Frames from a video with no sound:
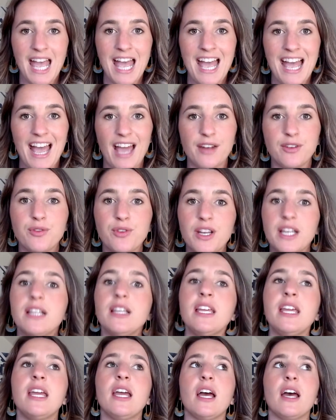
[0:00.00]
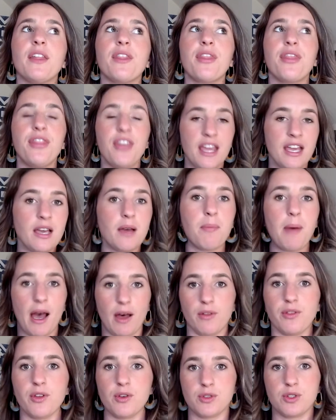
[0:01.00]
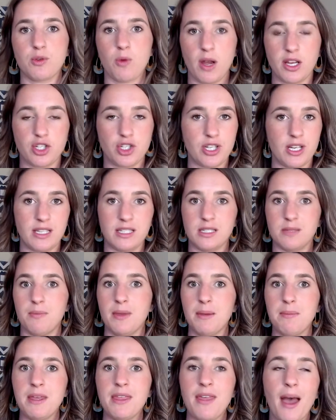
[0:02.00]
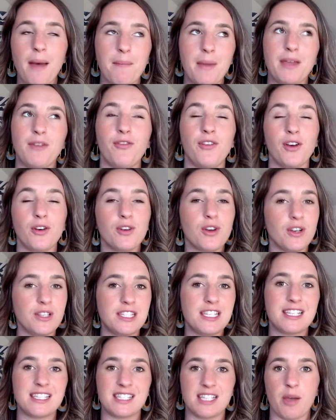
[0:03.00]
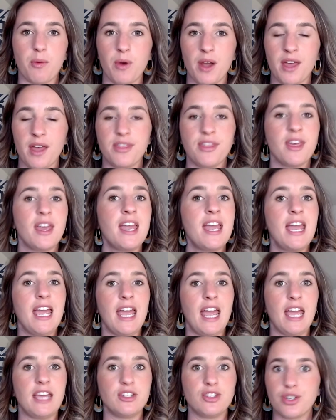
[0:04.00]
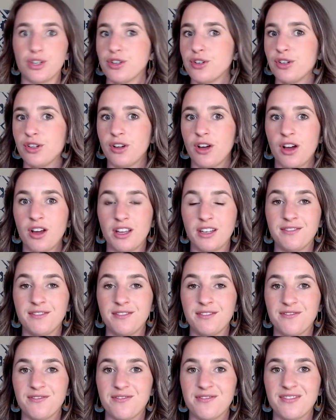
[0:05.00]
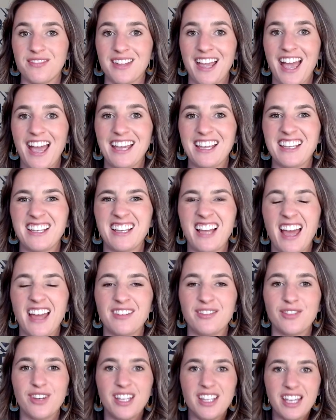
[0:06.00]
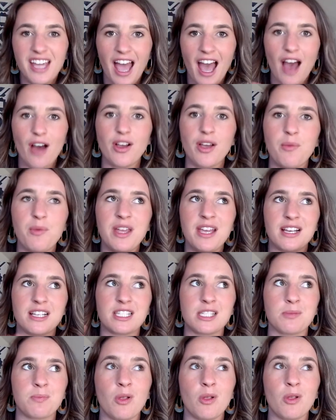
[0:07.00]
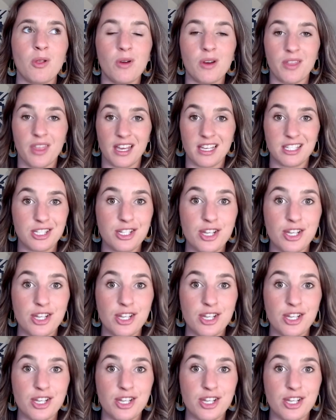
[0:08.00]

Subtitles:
And really think about those questions. Maybe that might feel good to sit with and journal on. And really, how can we explore this to